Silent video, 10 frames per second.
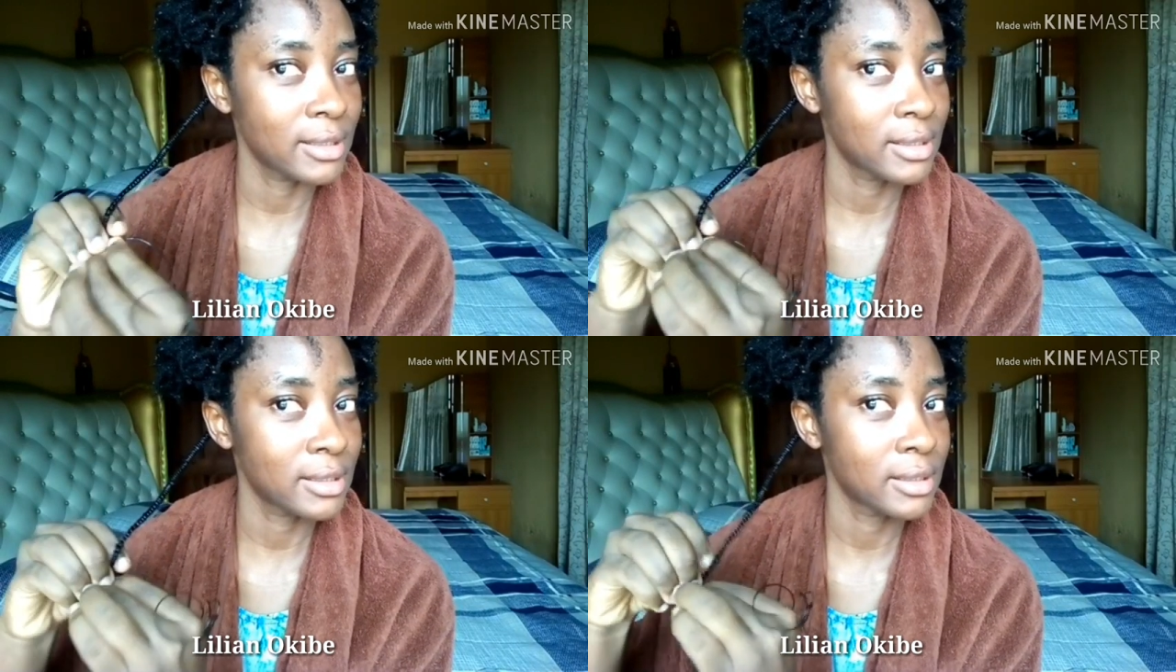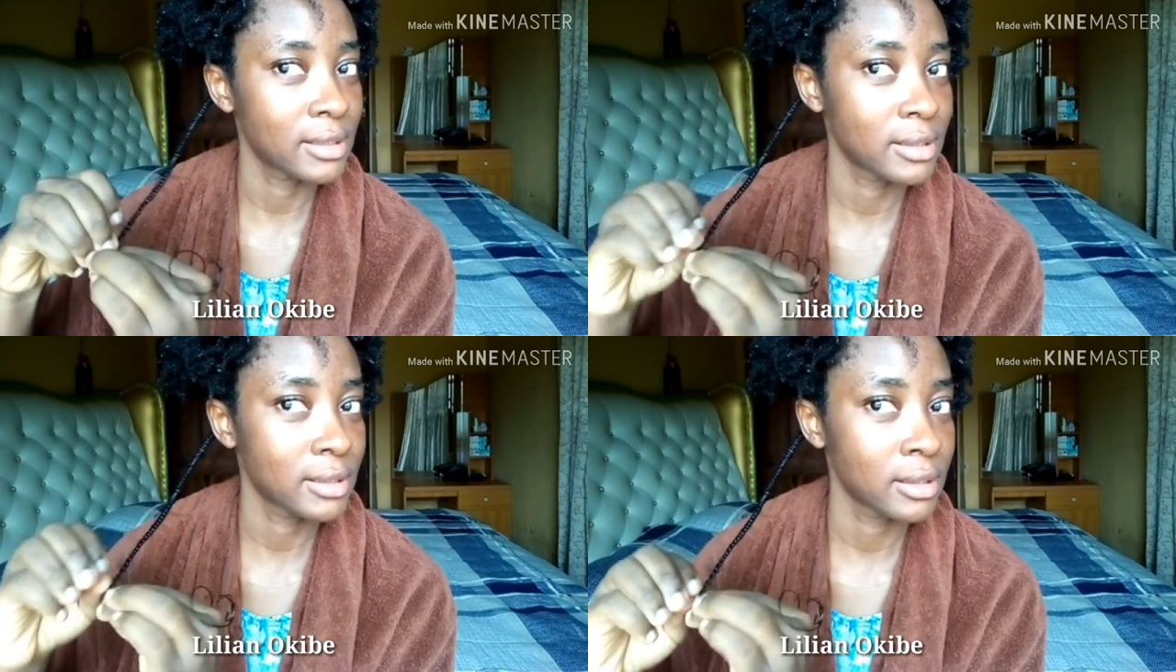end.
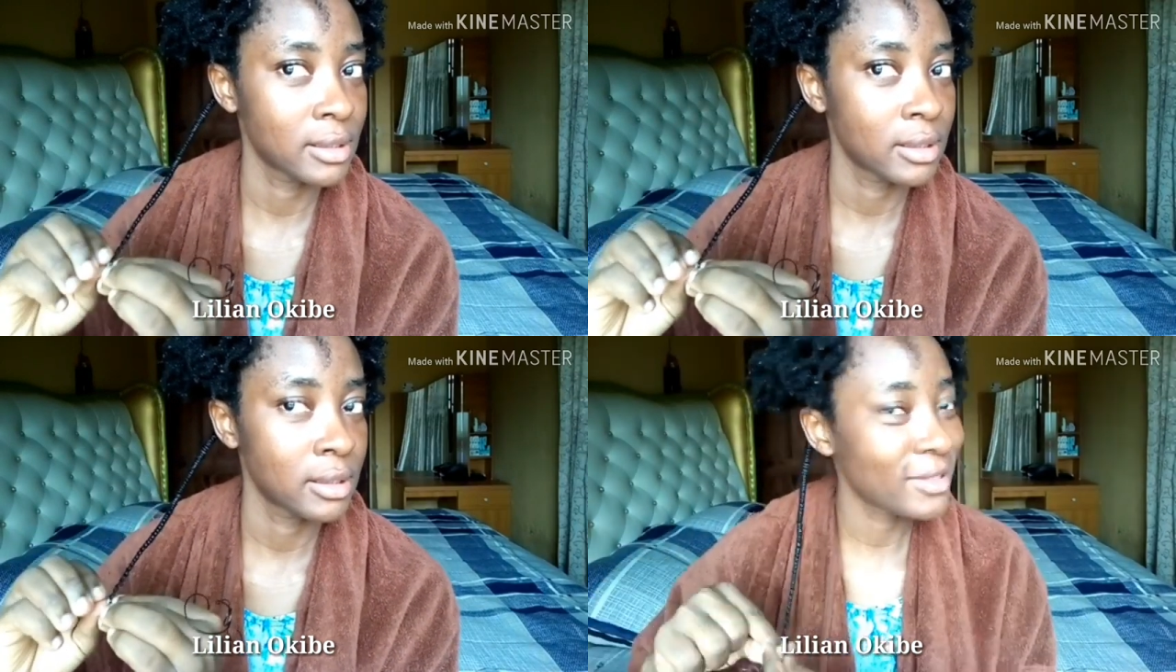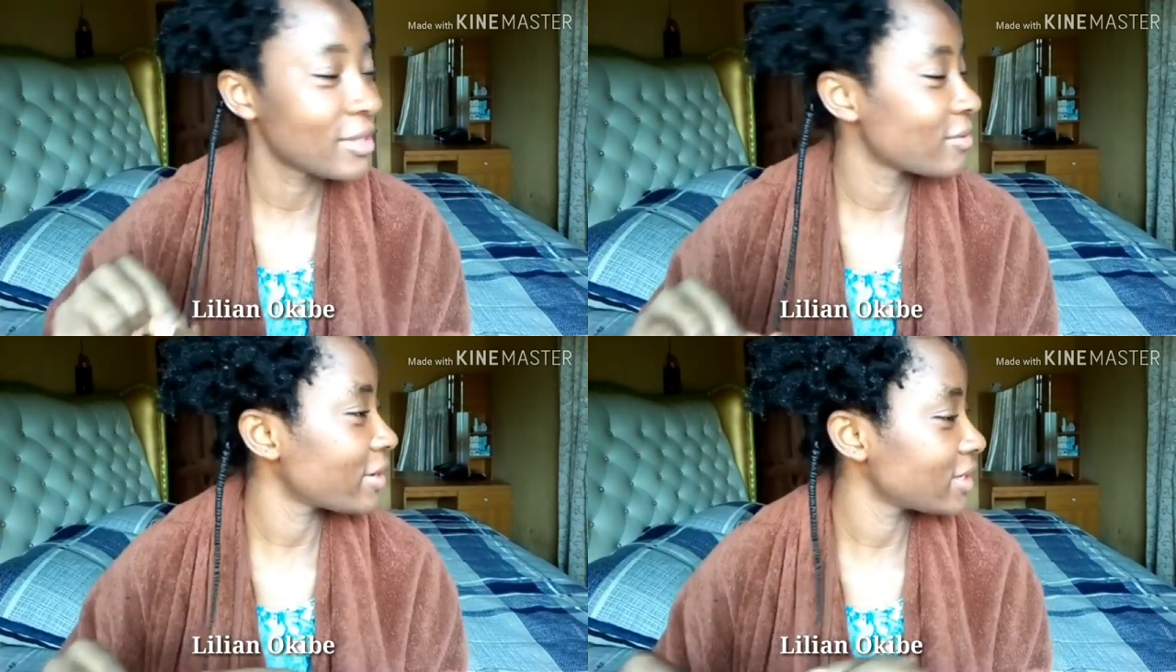
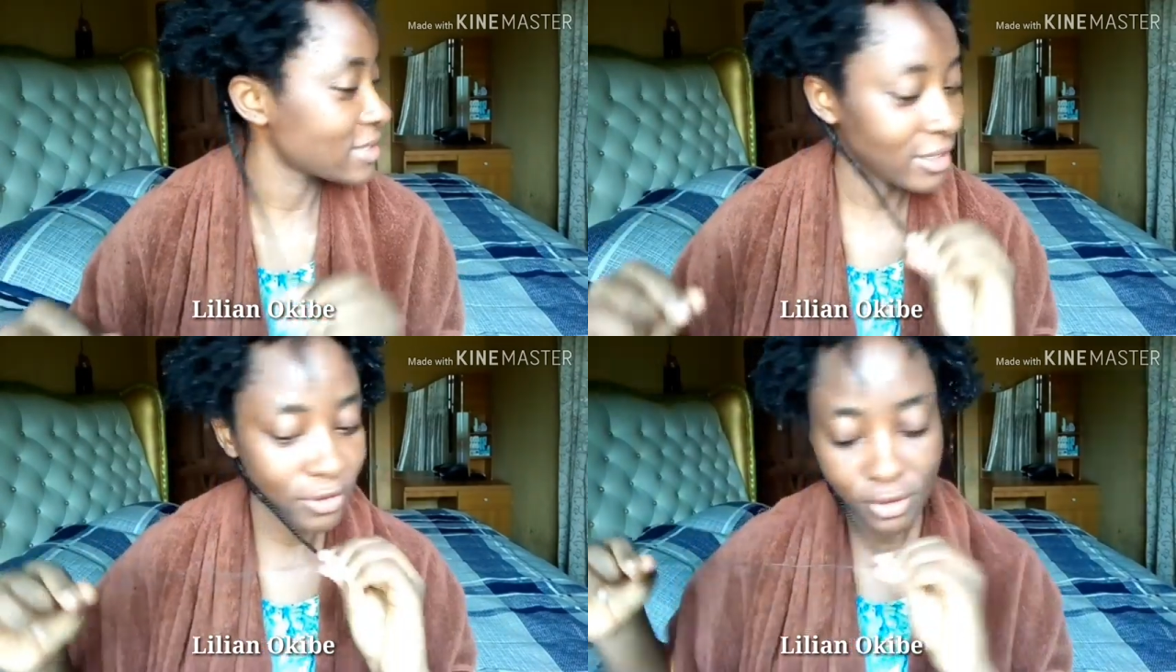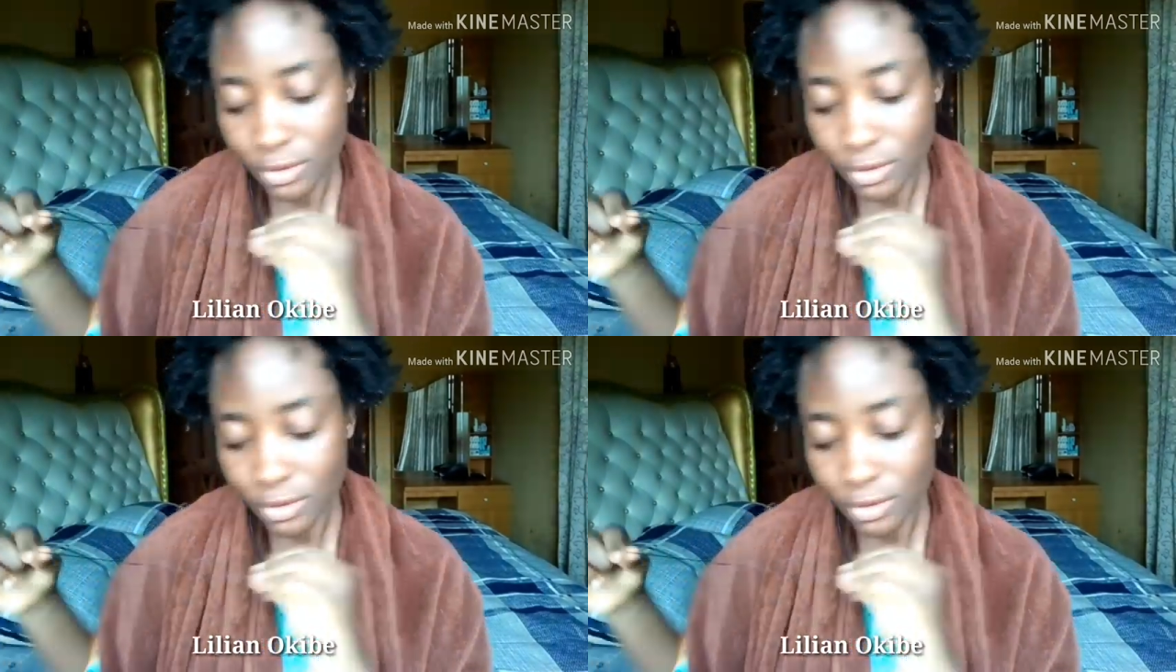The thread is